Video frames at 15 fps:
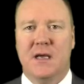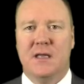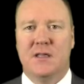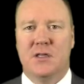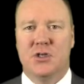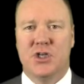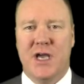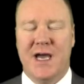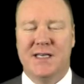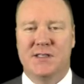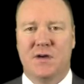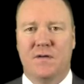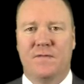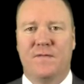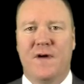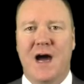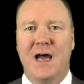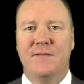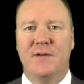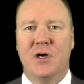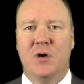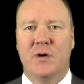The Jazz are
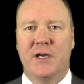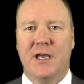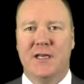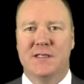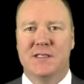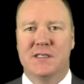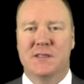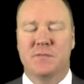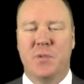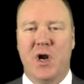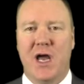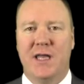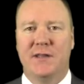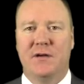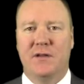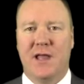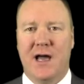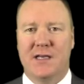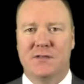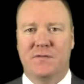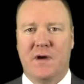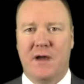5-0 against the spread in their
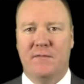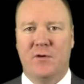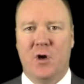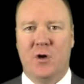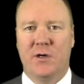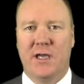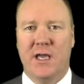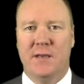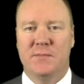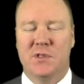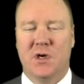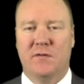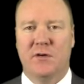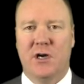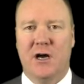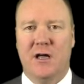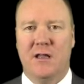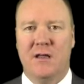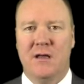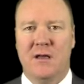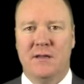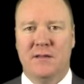last 5 road games
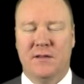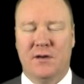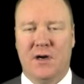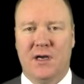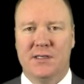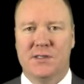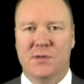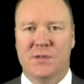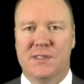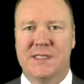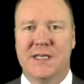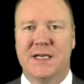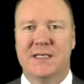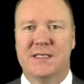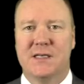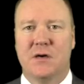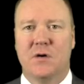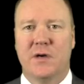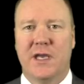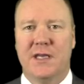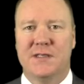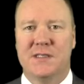overall. They're also 6-0
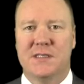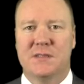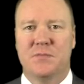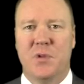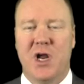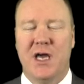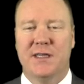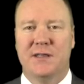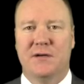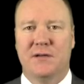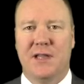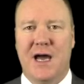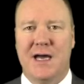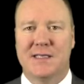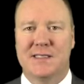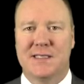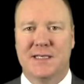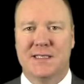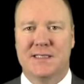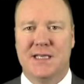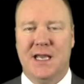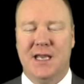against the spread in their last
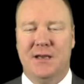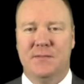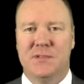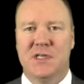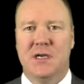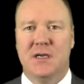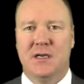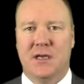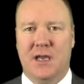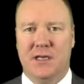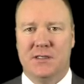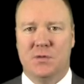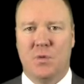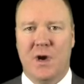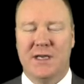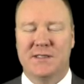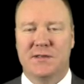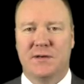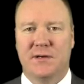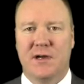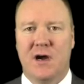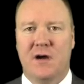6 games against
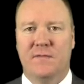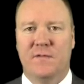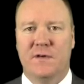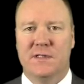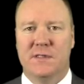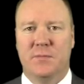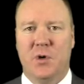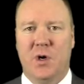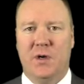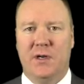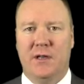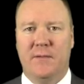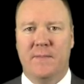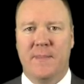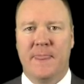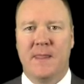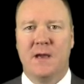Western Conference opponent.